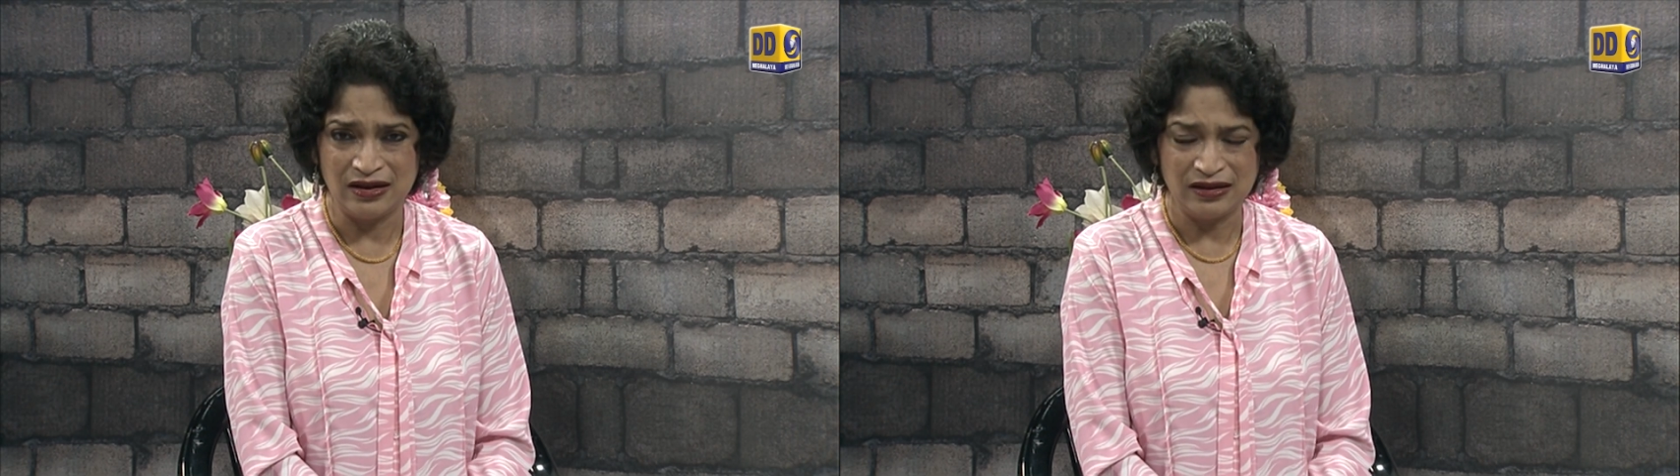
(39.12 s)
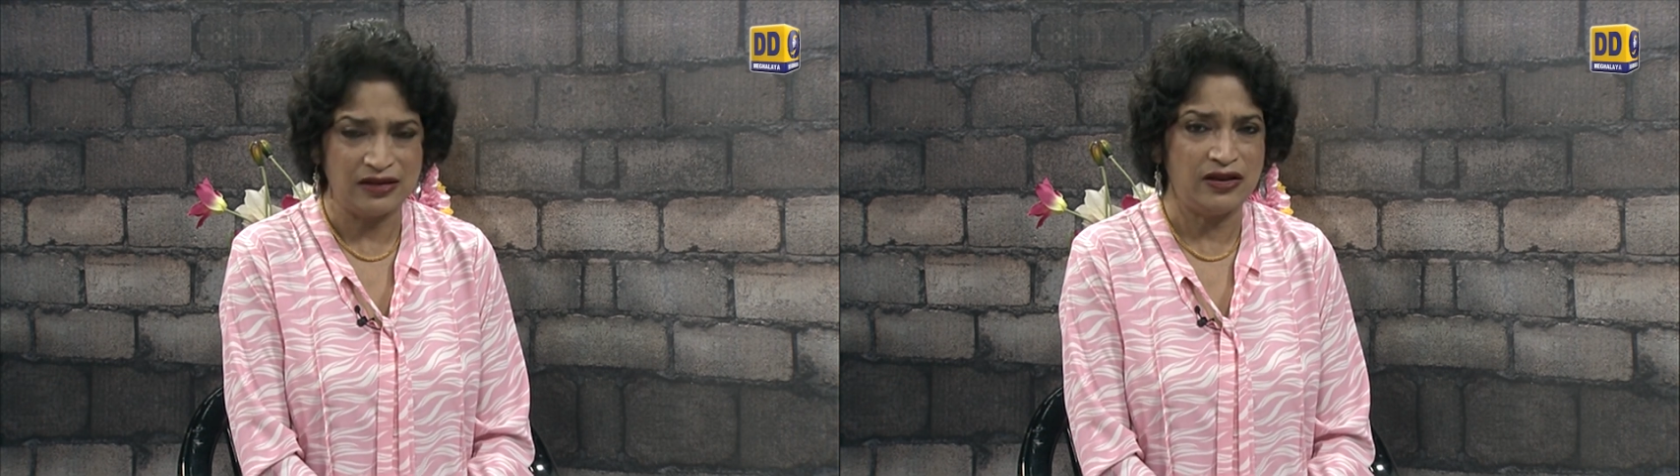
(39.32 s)

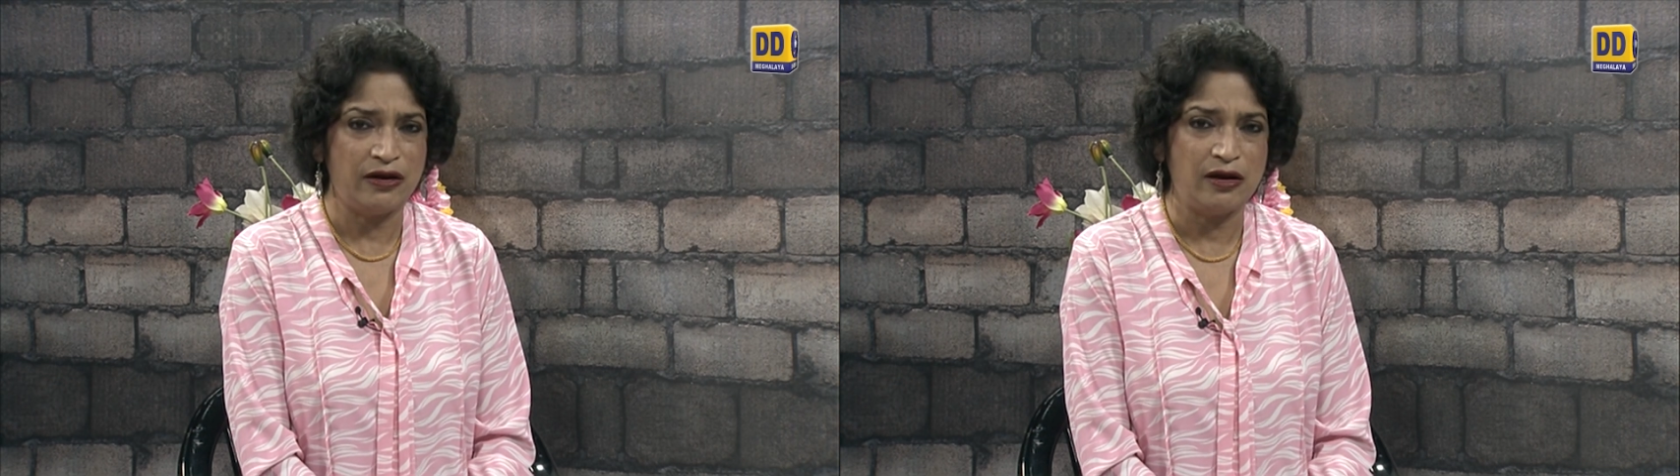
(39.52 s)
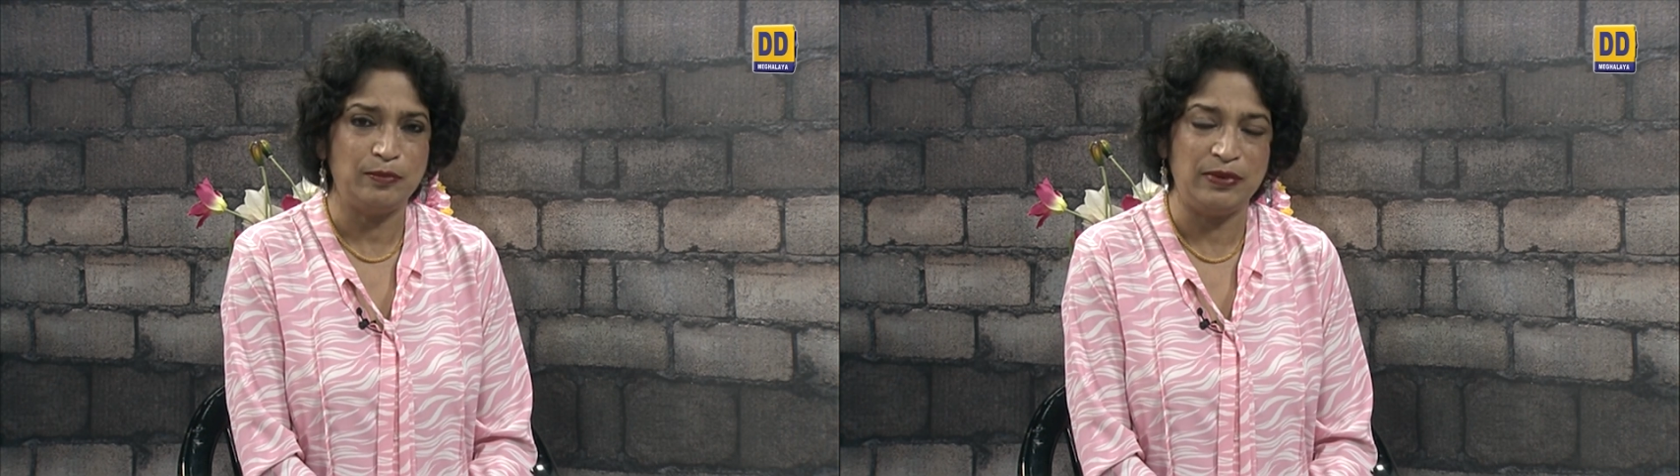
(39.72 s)
that there
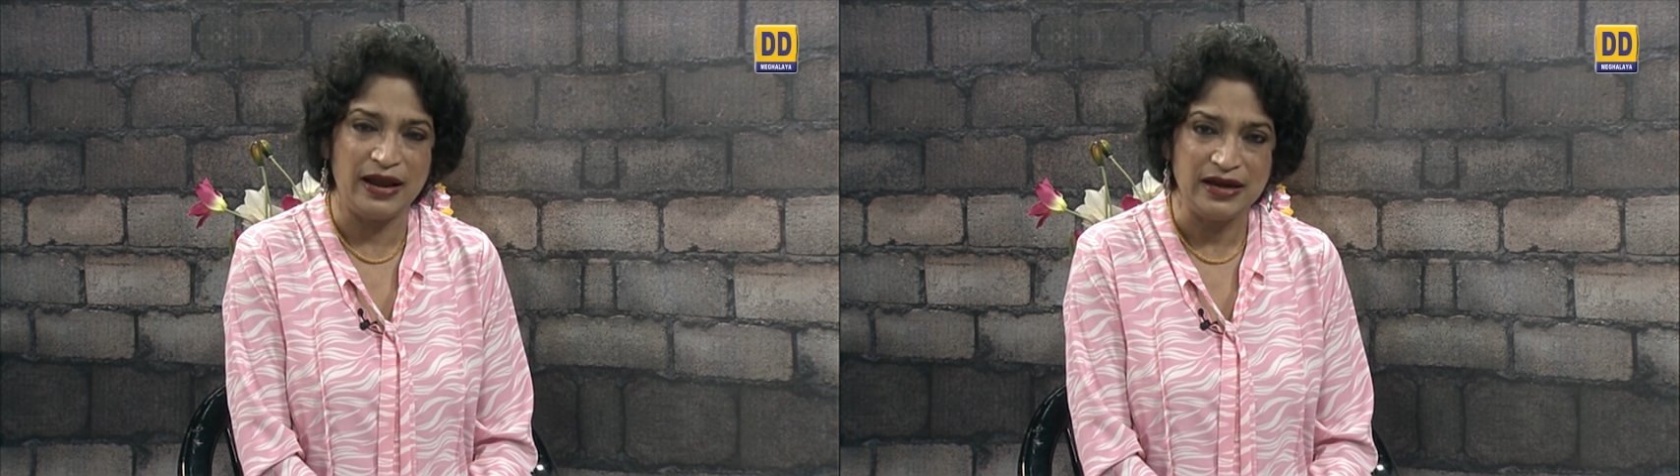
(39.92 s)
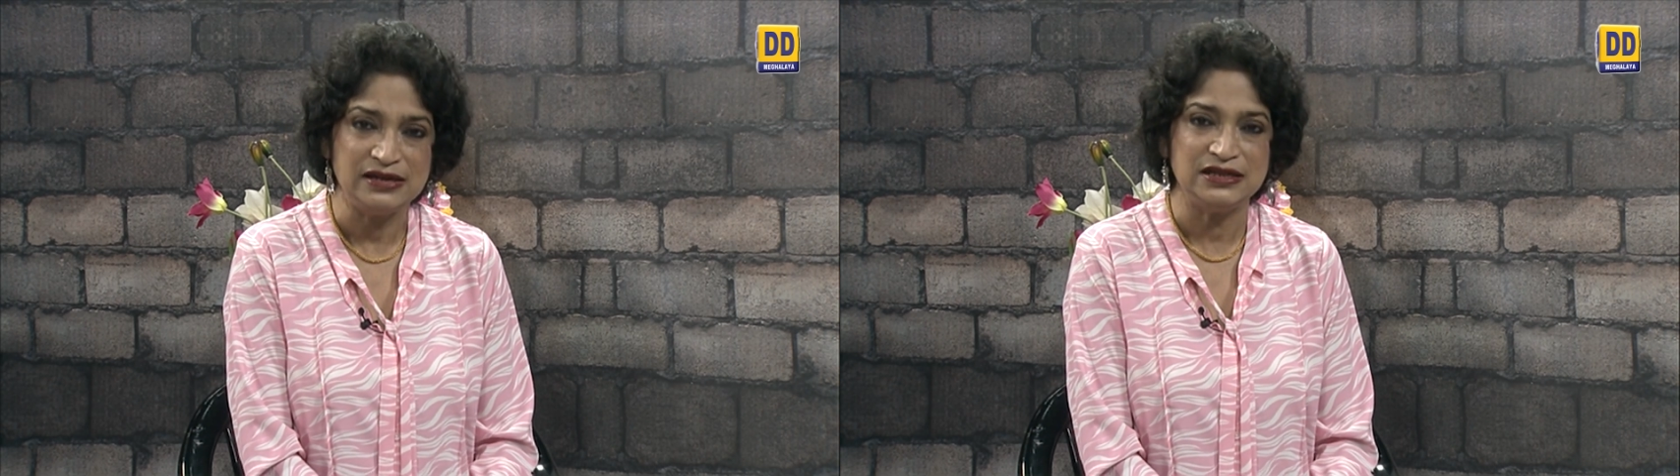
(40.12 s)
are
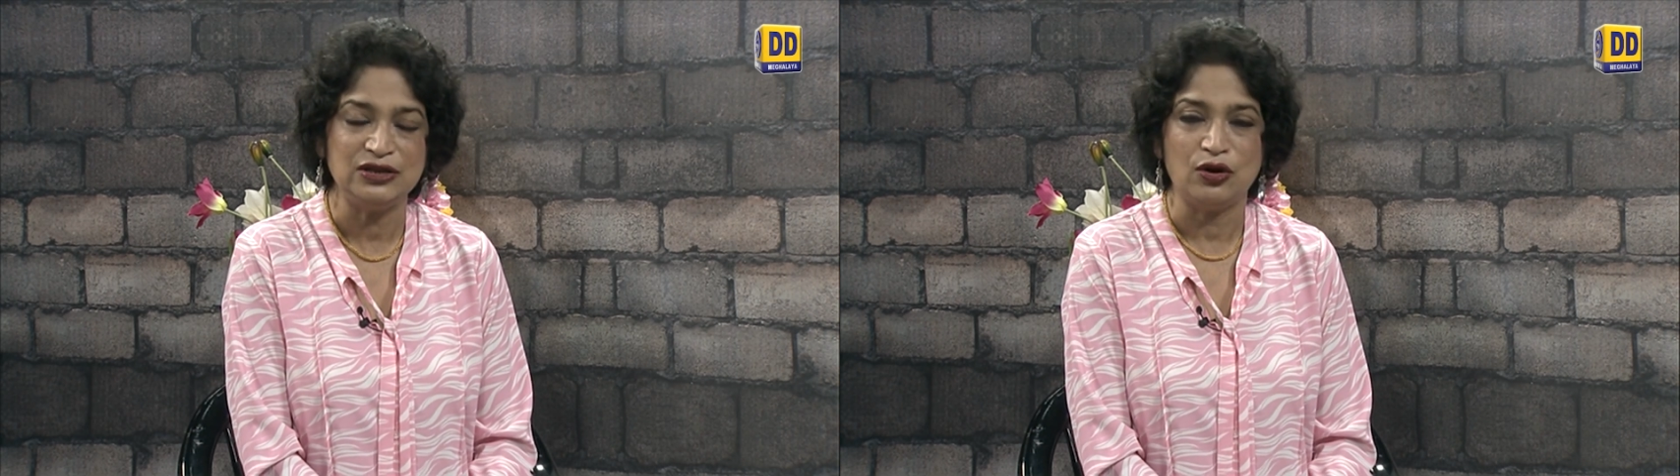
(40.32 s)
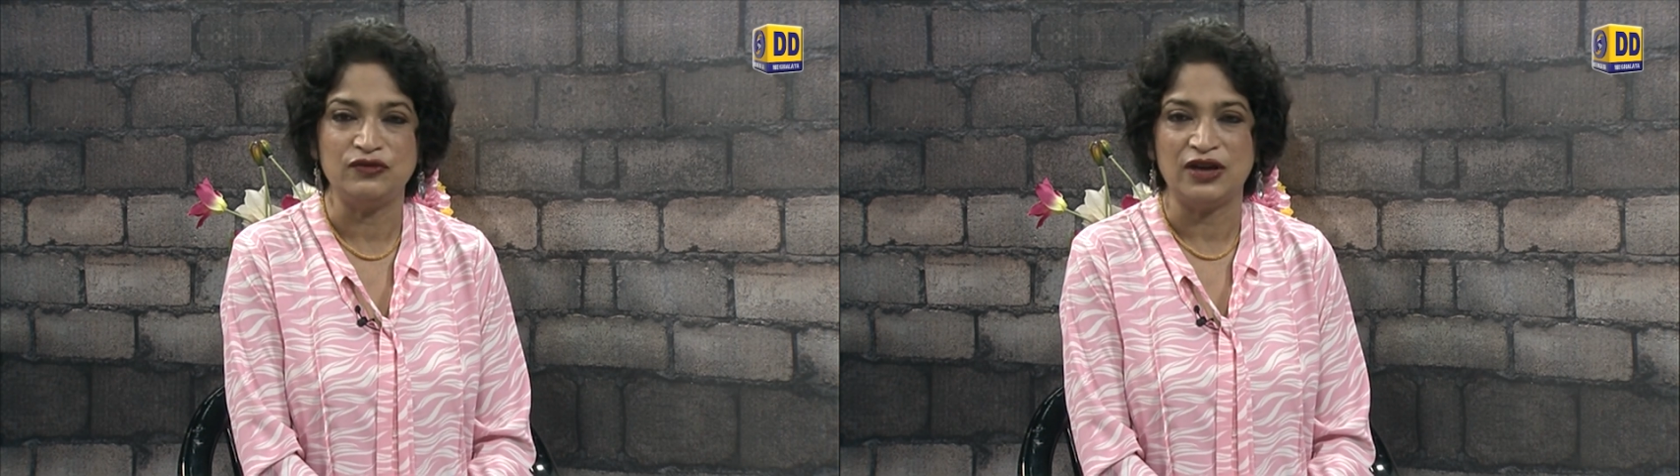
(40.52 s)
plenty
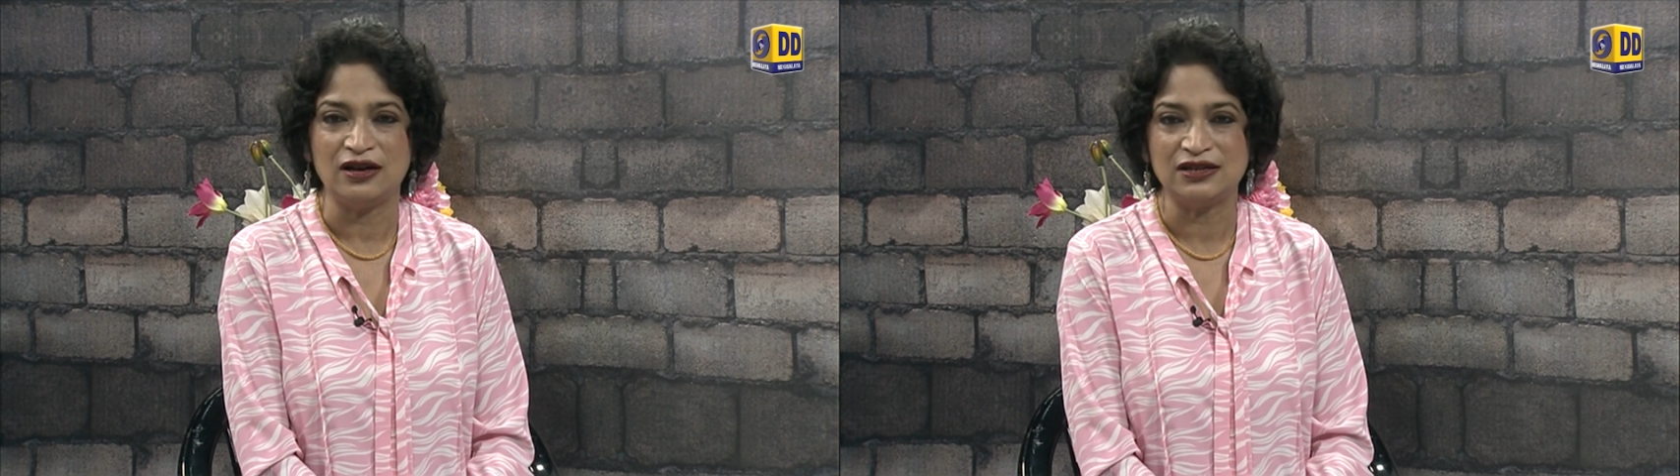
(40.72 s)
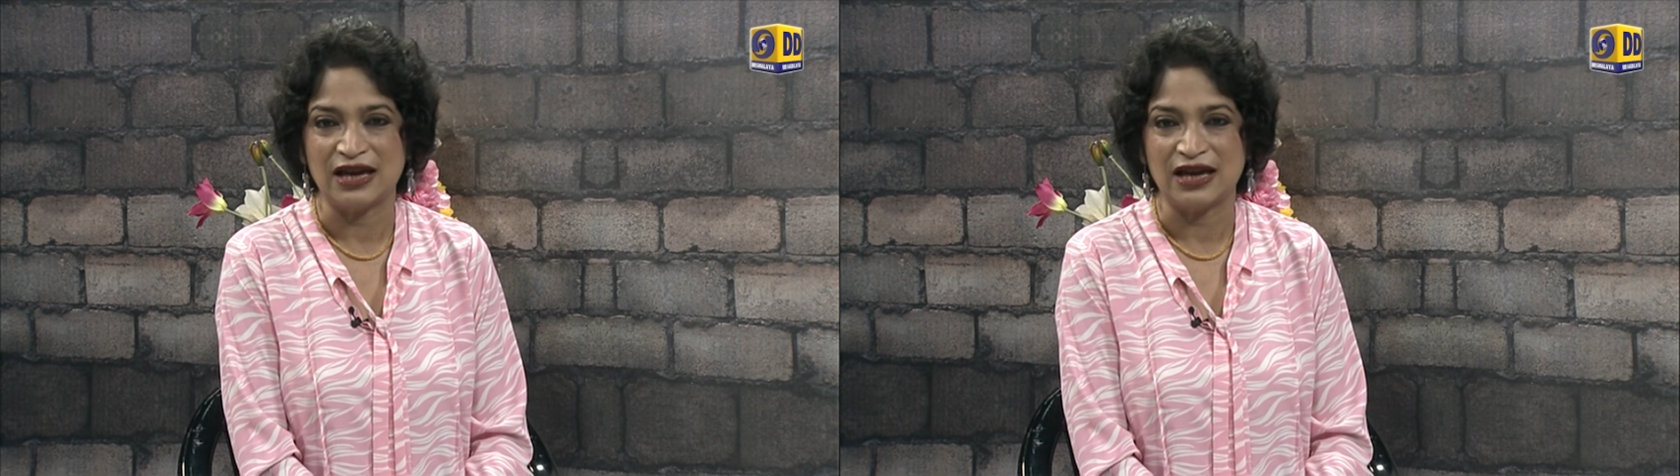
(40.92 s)
of young